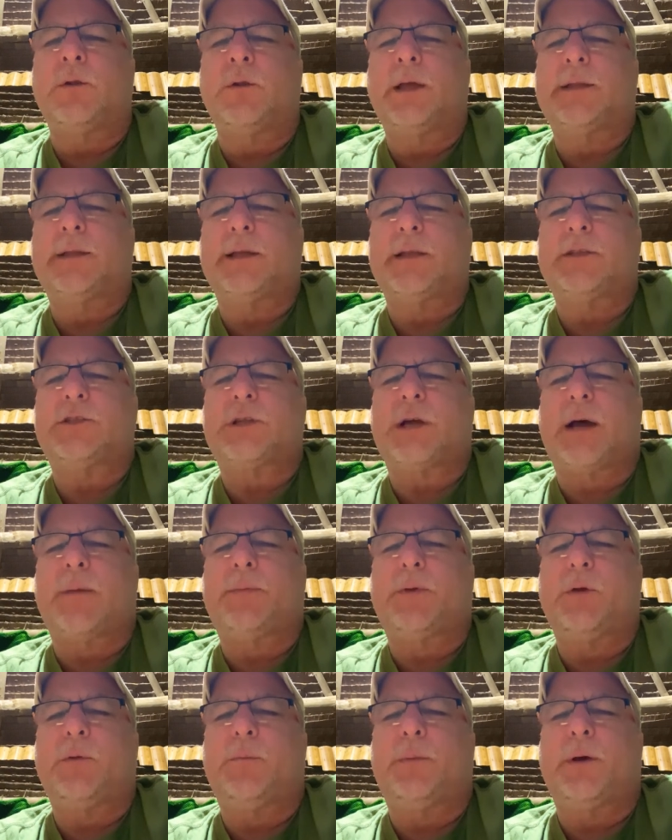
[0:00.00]
let that
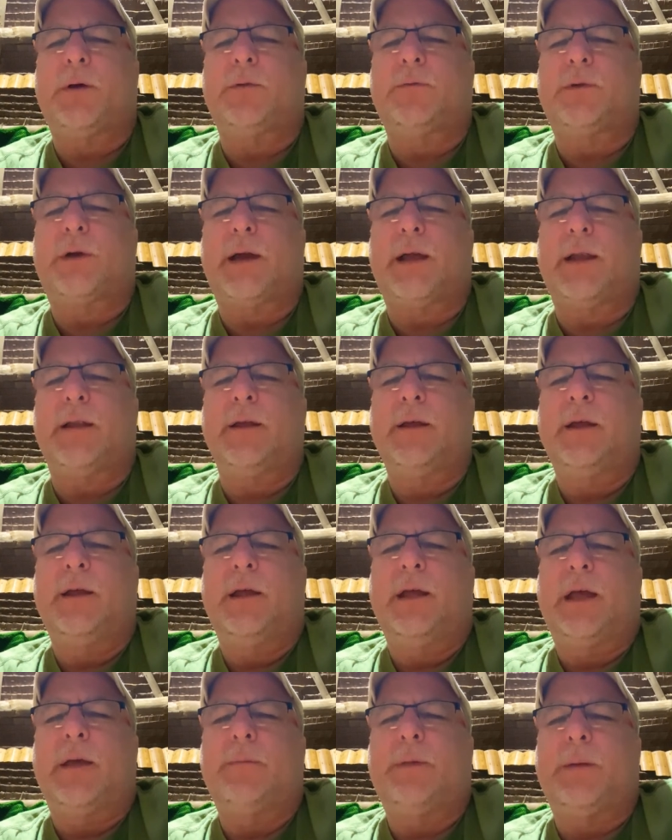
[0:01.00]
stop you. Build right
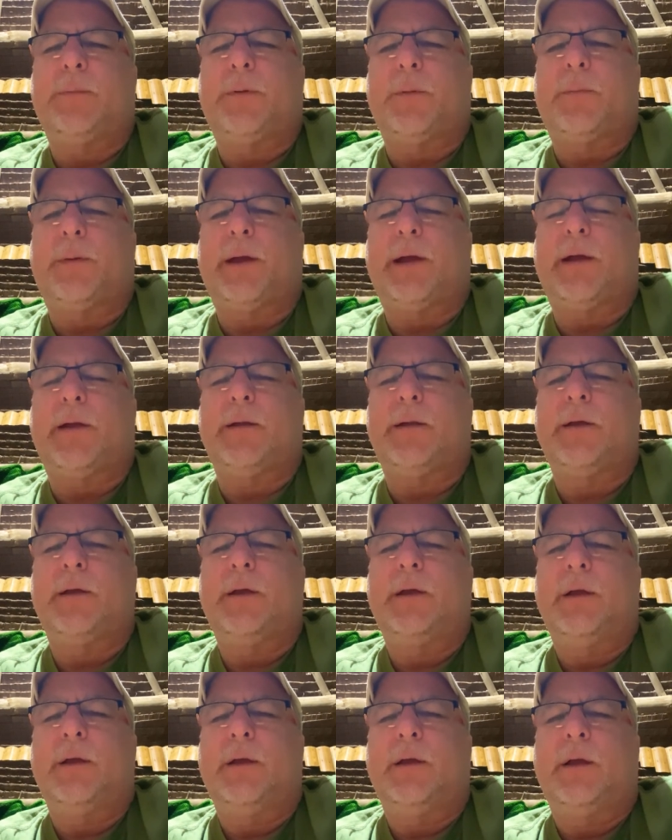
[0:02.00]
and be prepared.
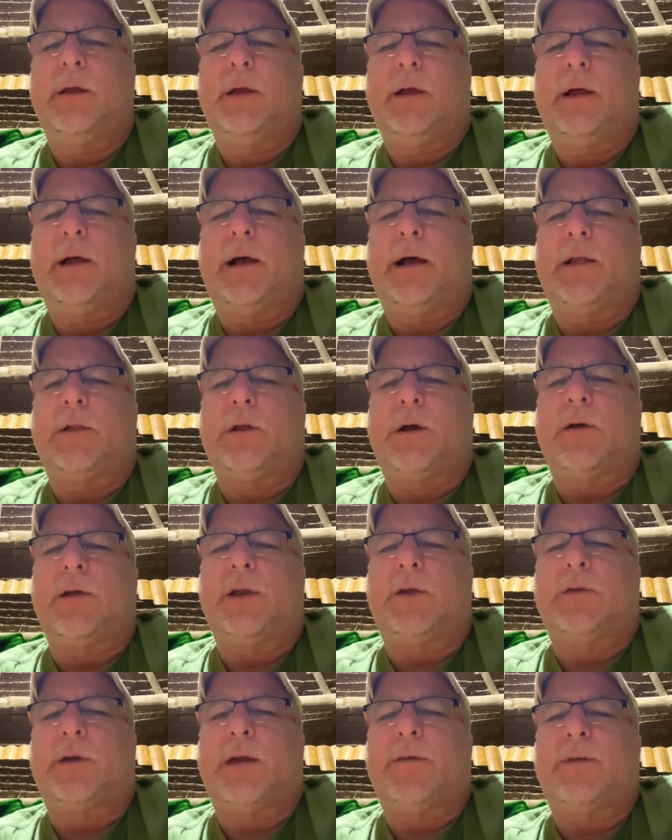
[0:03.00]
Laurie
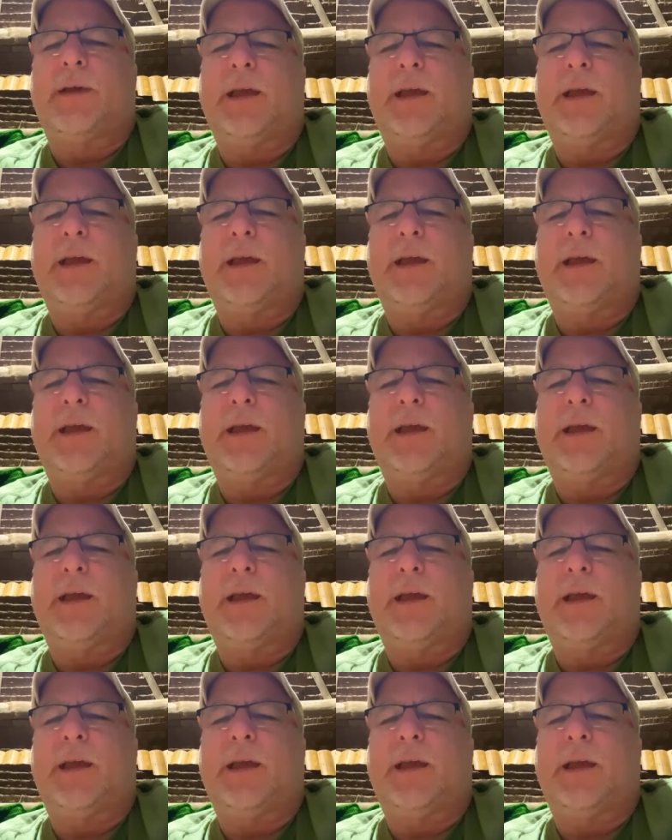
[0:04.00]
Craver,